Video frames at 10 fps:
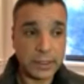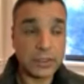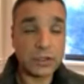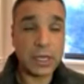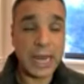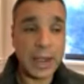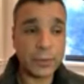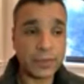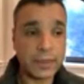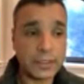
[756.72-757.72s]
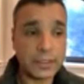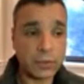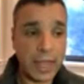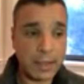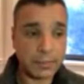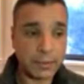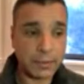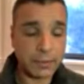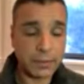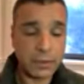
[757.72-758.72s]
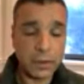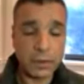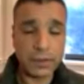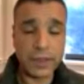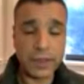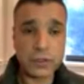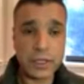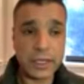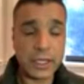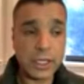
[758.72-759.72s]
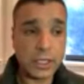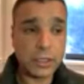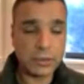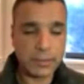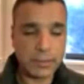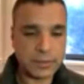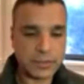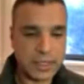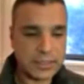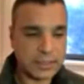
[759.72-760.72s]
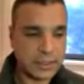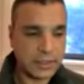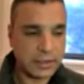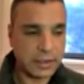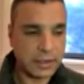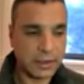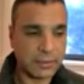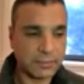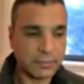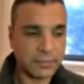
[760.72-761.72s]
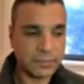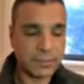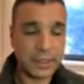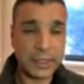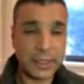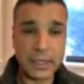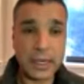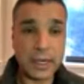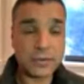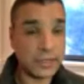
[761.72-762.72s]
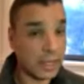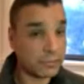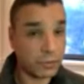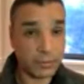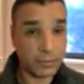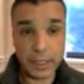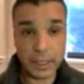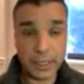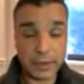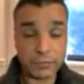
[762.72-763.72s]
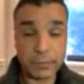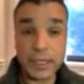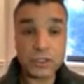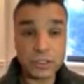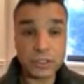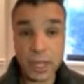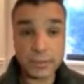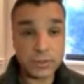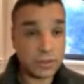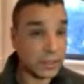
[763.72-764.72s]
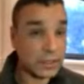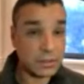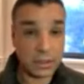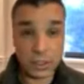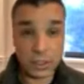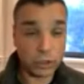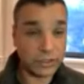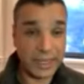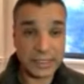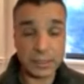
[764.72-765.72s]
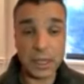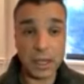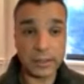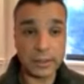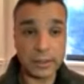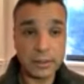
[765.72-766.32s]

He's allowing things to happen. Things that he, the Bible says um, that he declares the end from the beginning and from ancient times things that are not yet done.